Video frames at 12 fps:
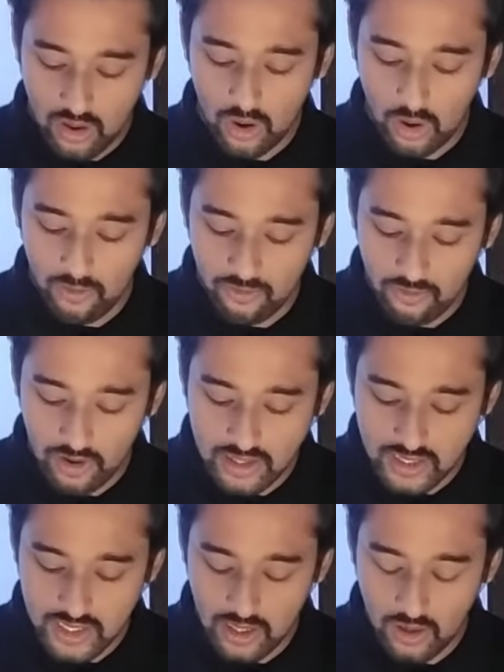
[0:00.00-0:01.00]
of
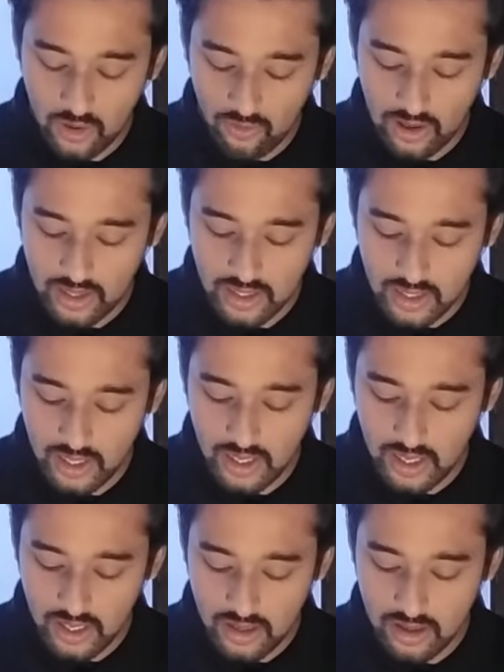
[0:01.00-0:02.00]

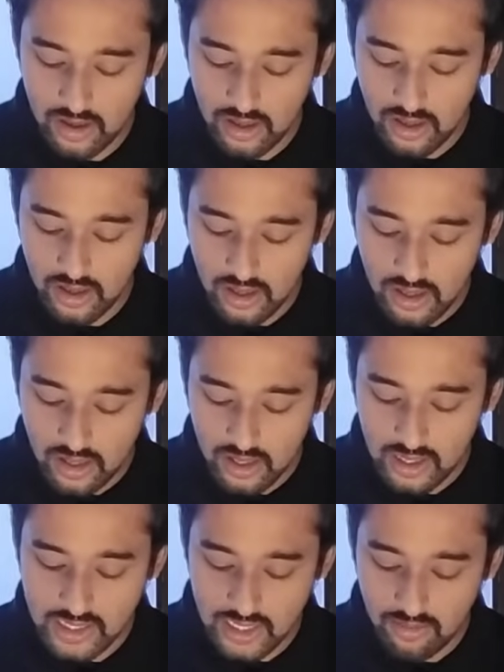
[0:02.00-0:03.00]
1013
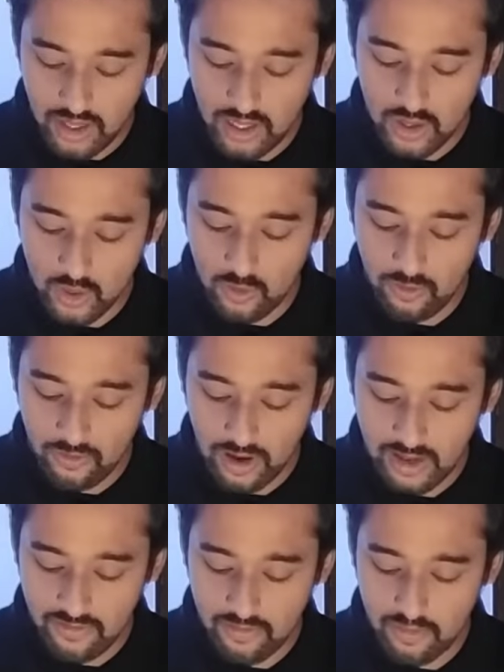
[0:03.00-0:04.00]
decimal
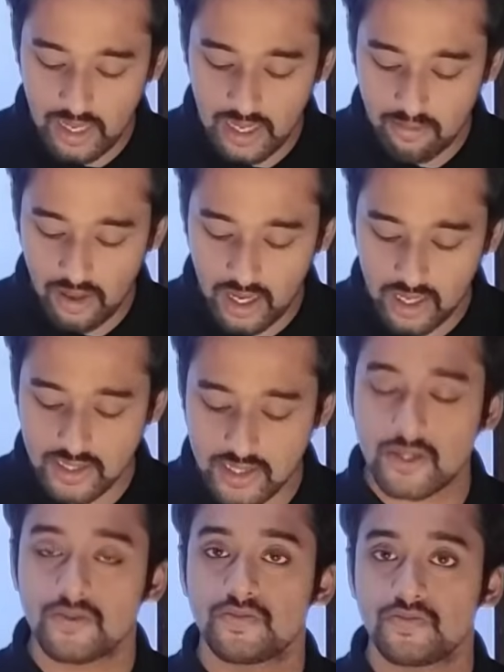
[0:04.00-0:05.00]
25
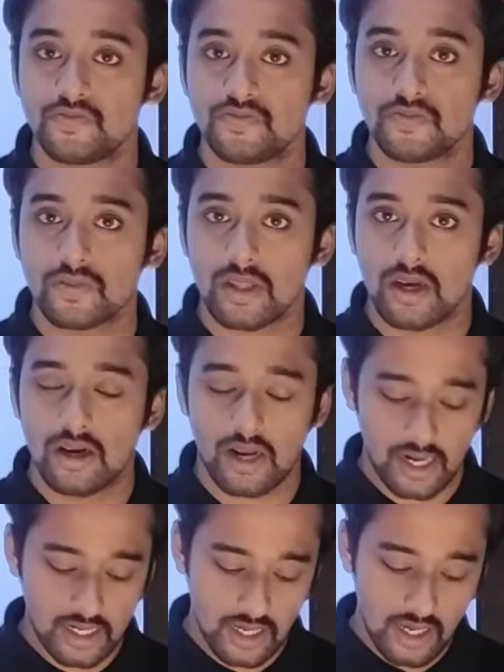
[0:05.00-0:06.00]
millibars,
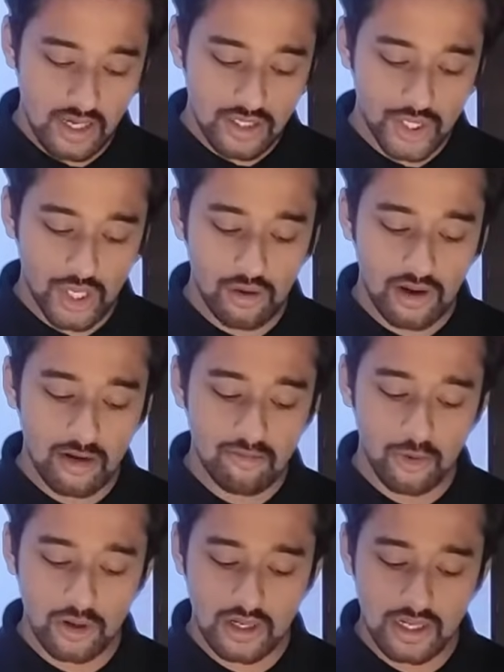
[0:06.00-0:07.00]
right? So you can
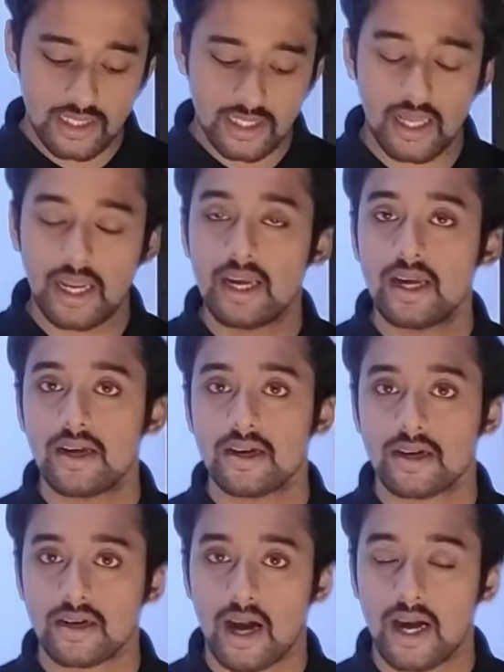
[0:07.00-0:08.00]
put this three
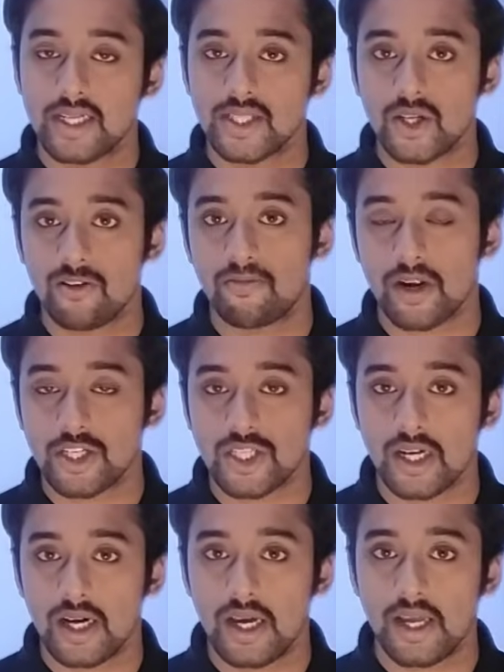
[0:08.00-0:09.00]
kinds of
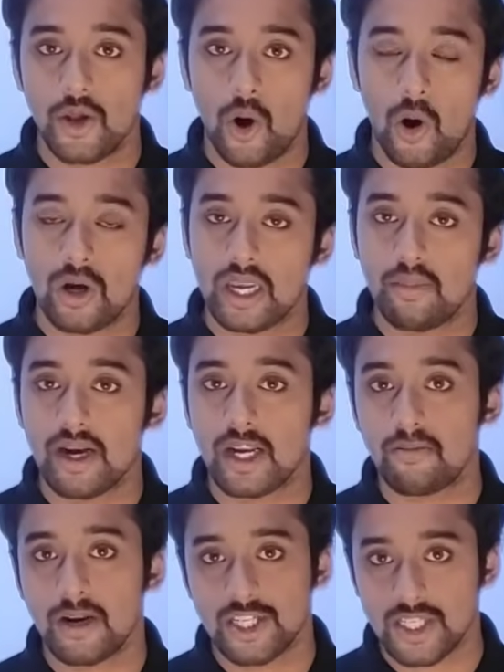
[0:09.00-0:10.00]
pressure in your altimeter
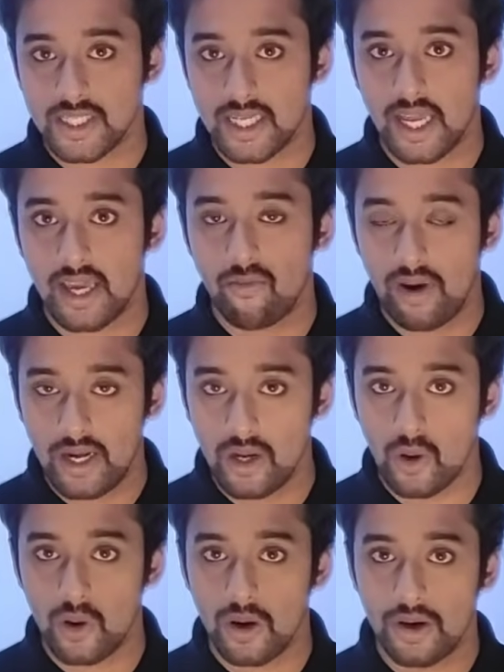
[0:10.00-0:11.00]
pressure setting
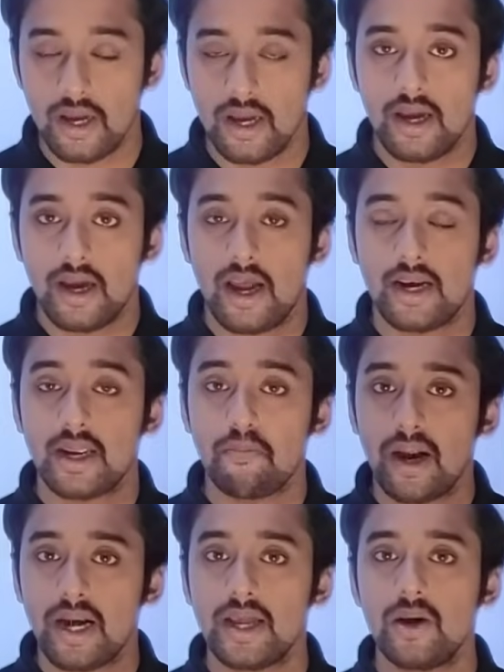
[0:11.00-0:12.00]
window, and
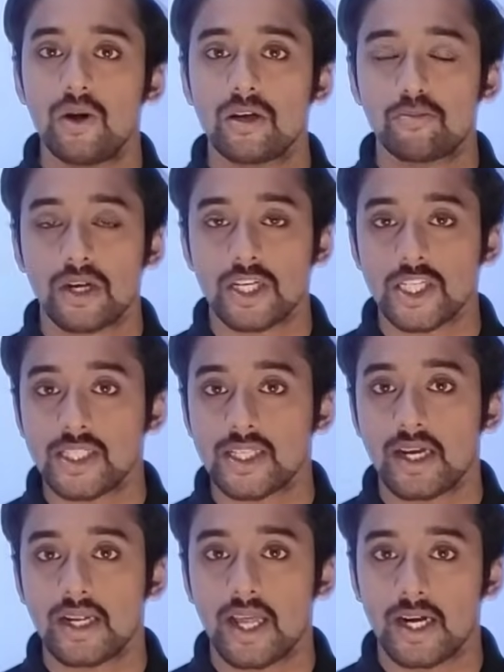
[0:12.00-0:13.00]
depending on the pressure
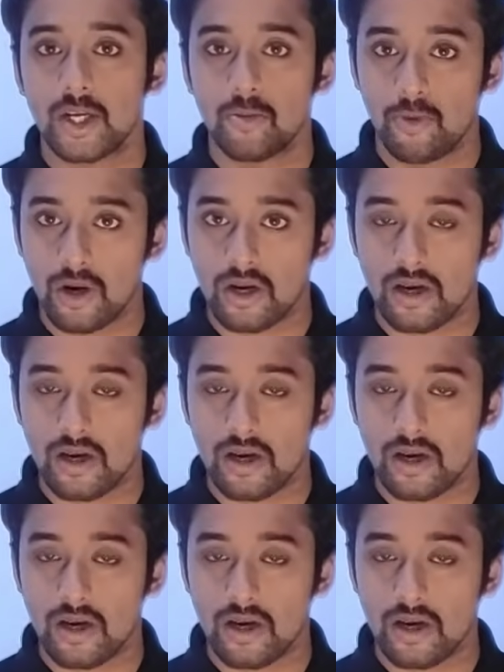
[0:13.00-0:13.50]
setting that you put,